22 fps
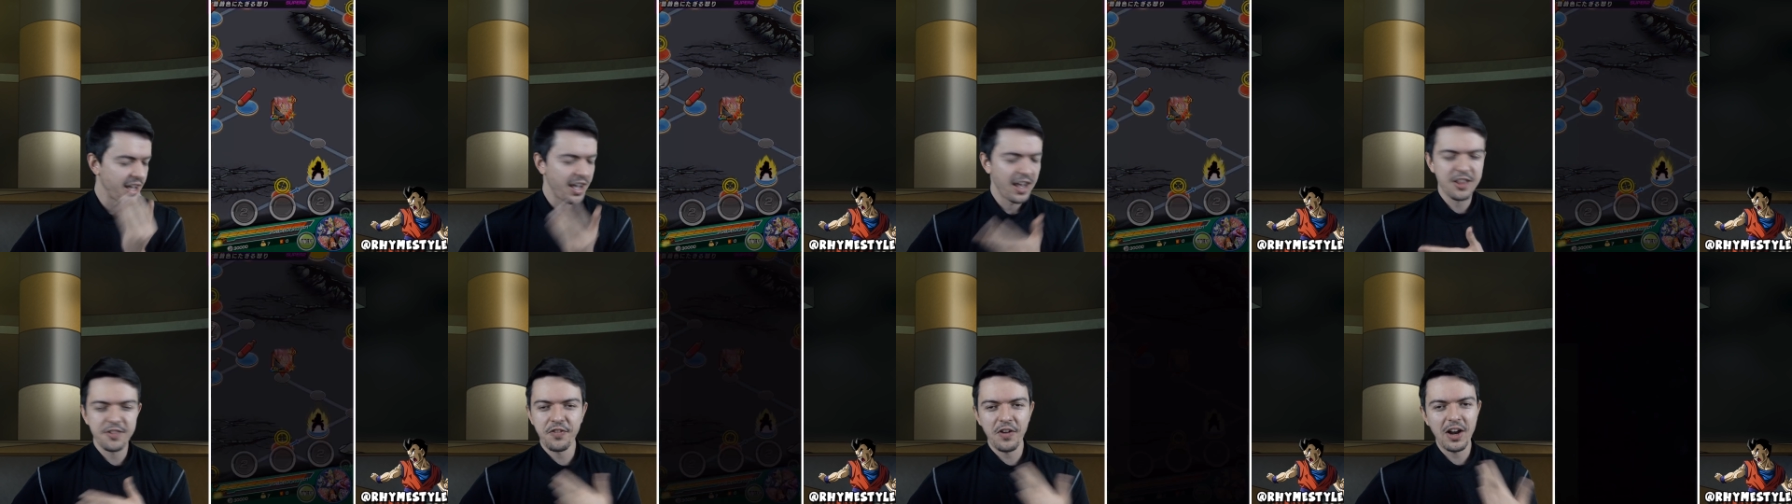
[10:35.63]

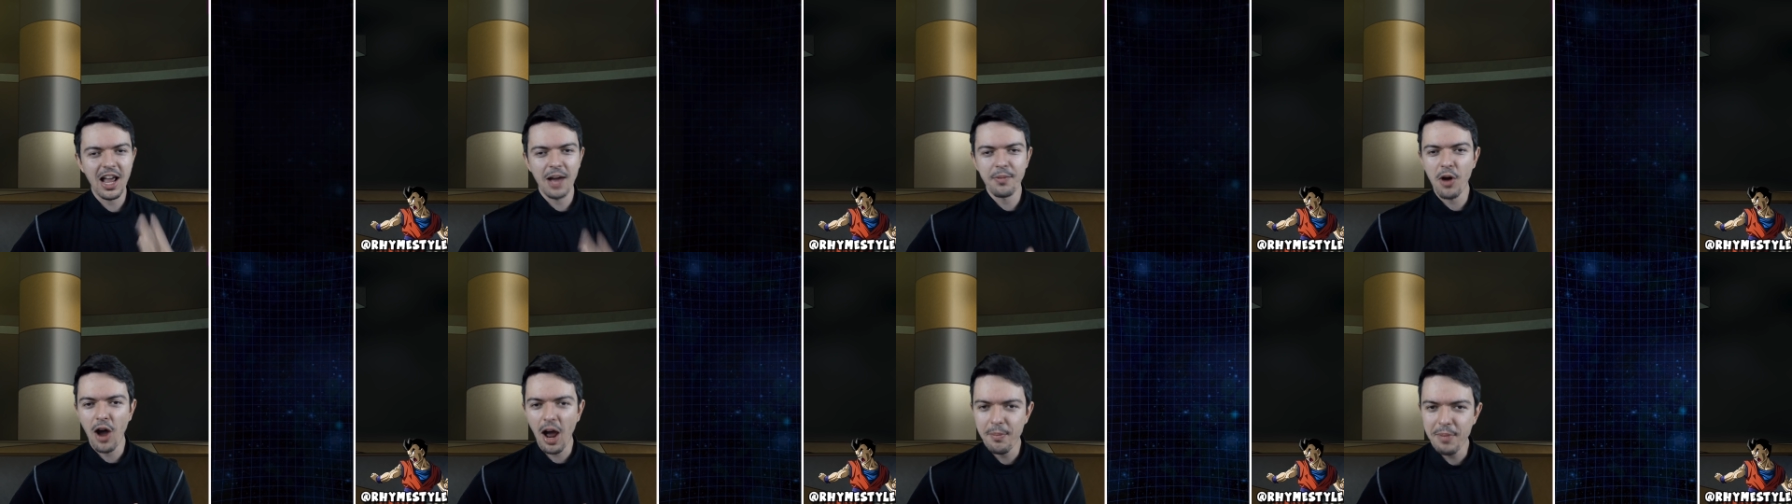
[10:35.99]
It's
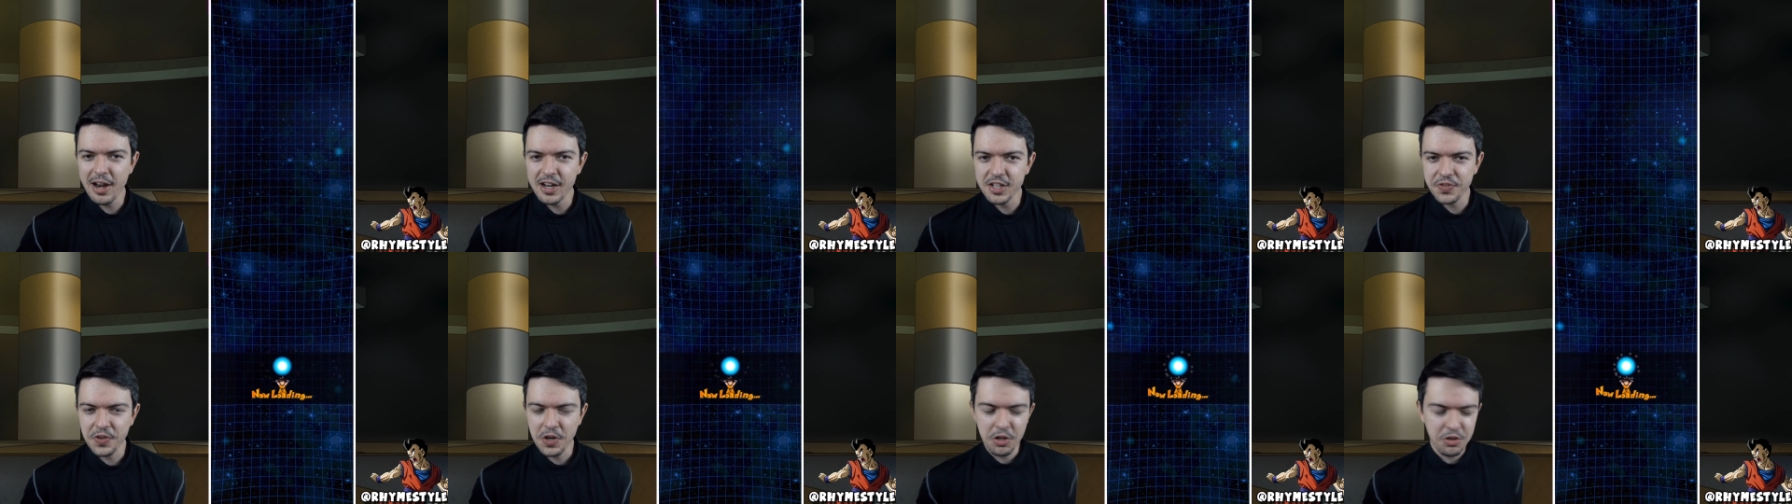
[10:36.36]
funny, I'm, i
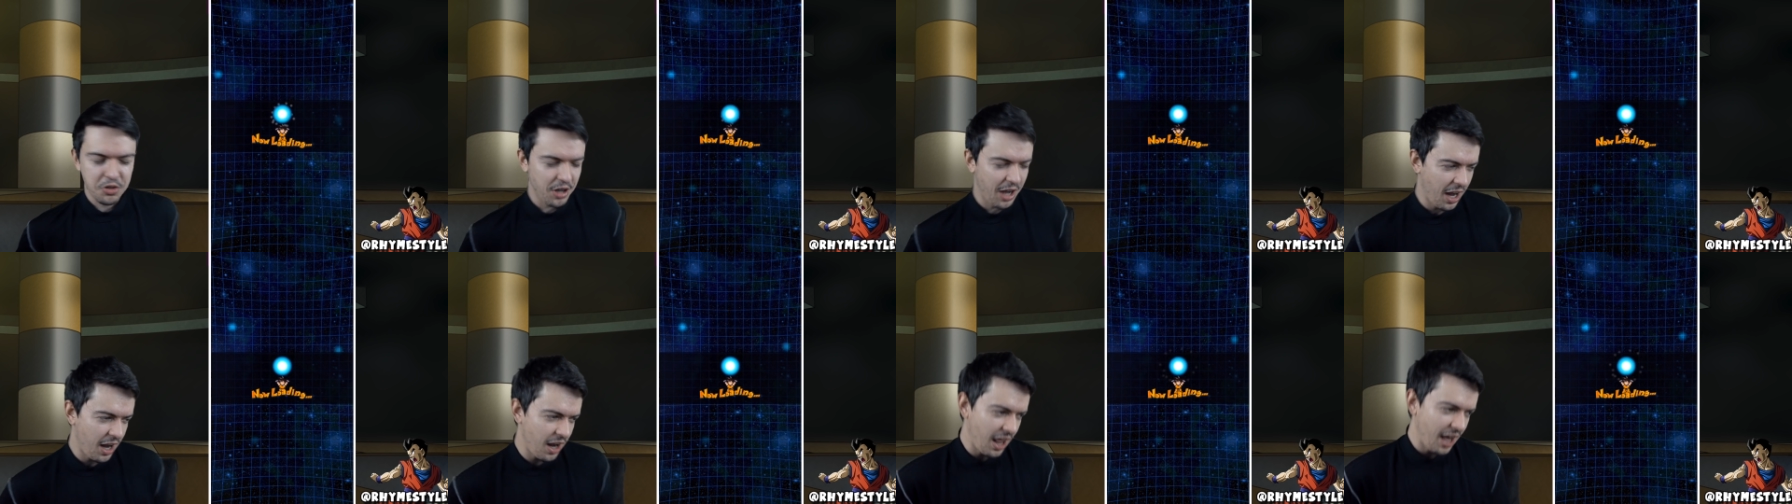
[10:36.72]
made this video
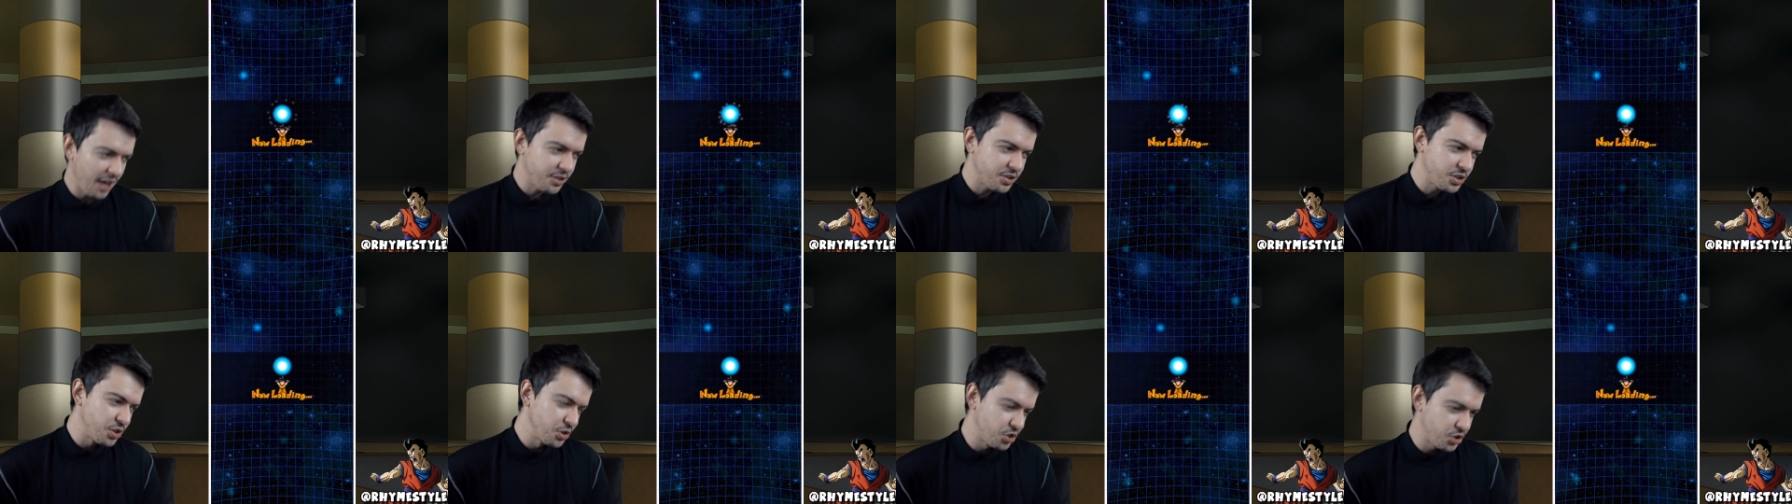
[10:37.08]
to kind of
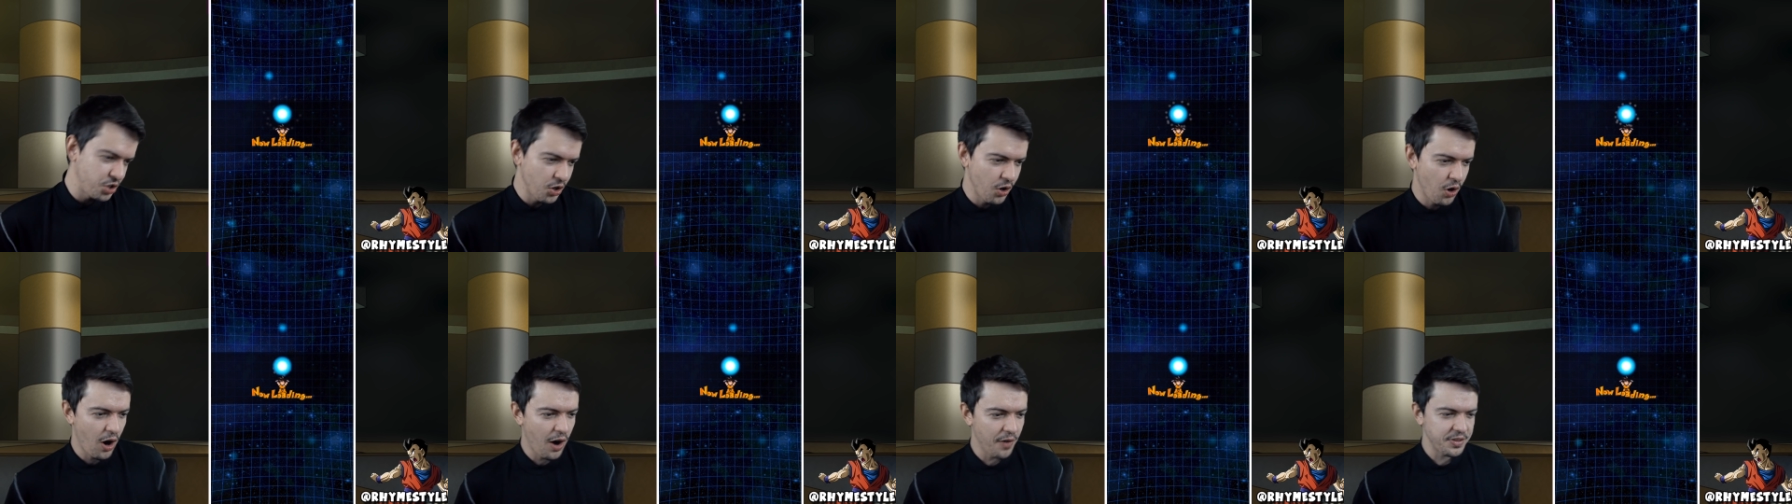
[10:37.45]
like to
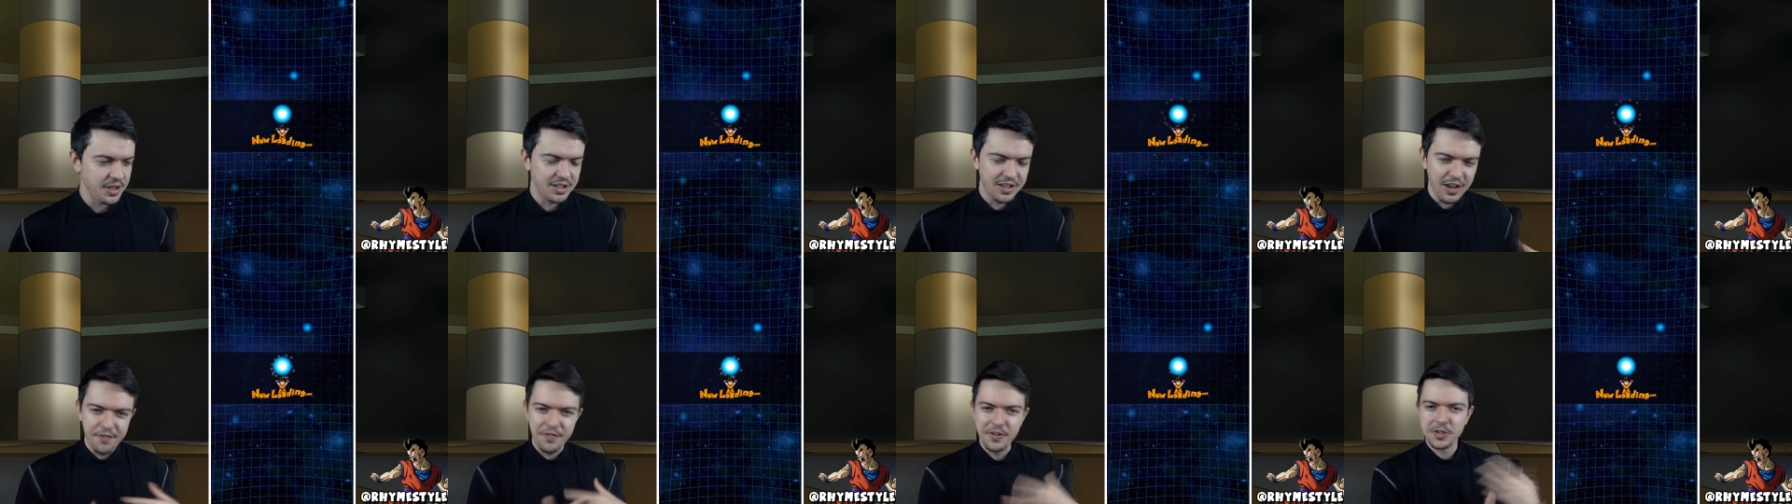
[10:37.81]
show off
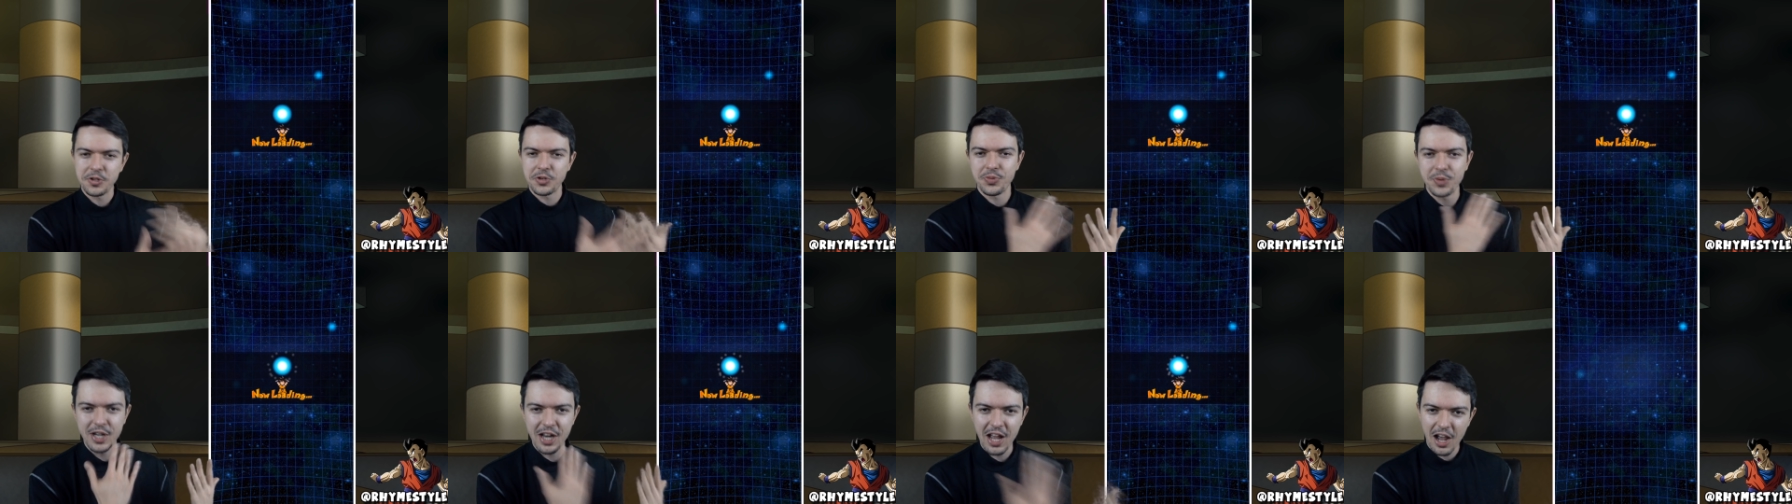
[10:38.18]
the
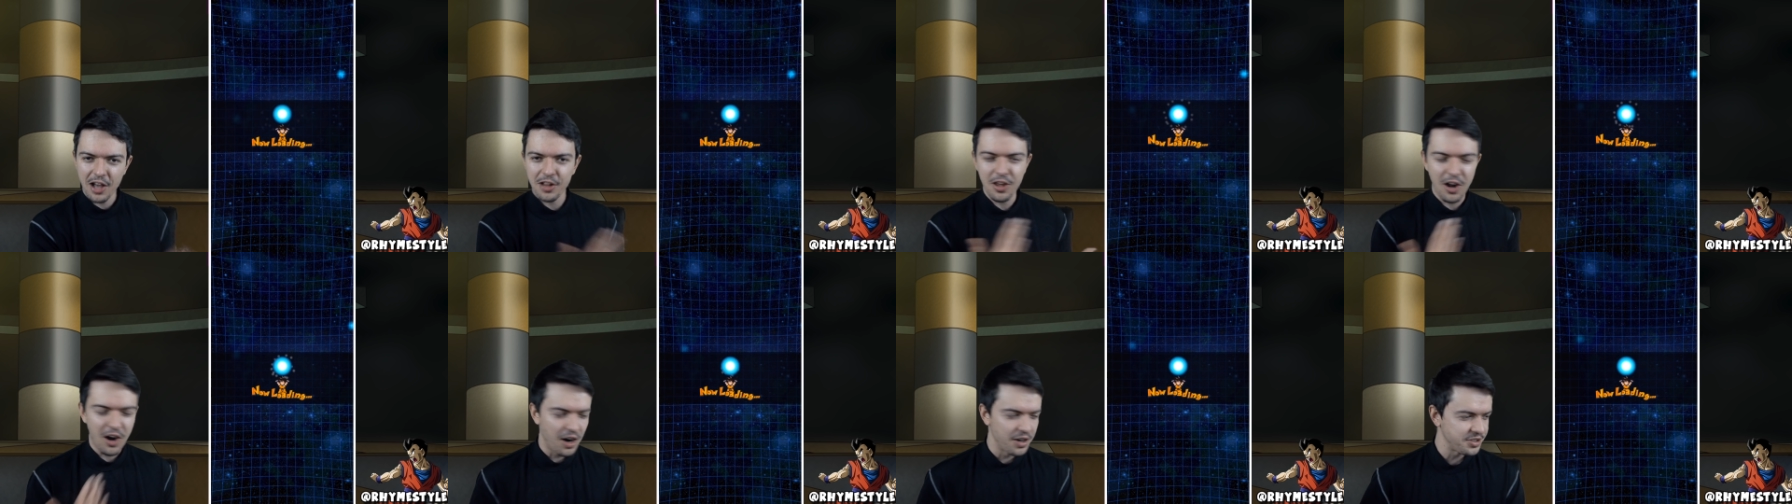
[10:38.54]
difference between
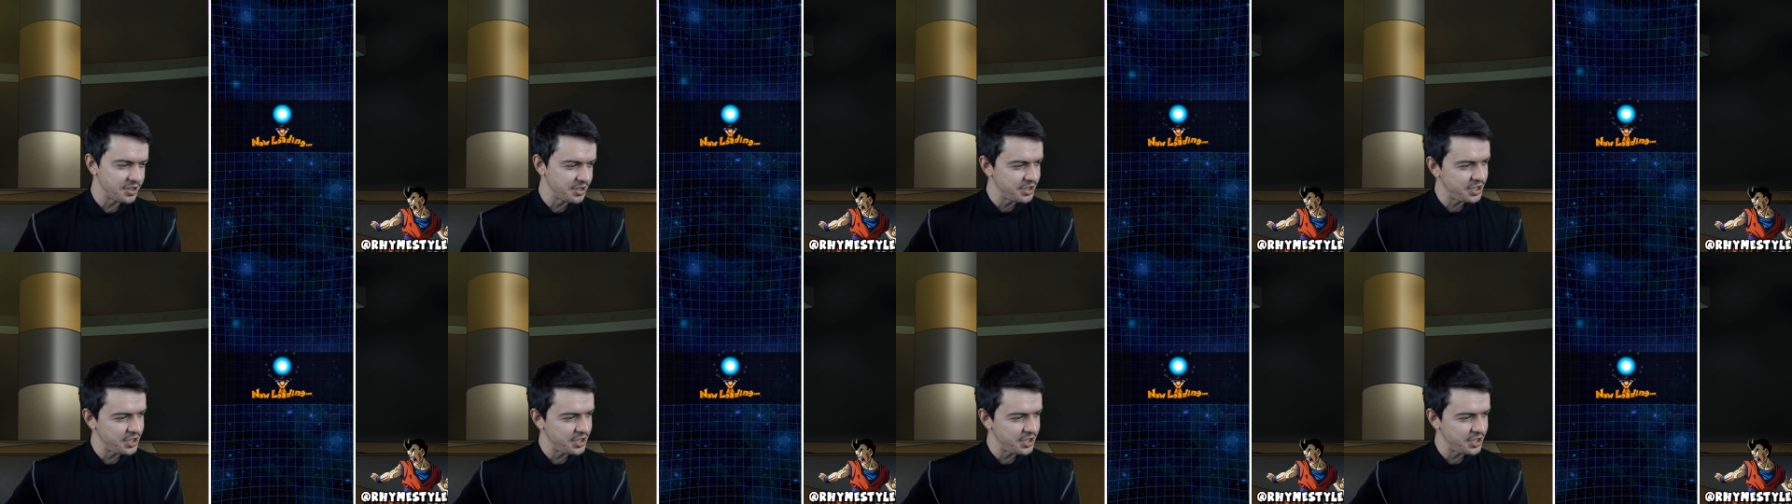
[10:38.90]
LRs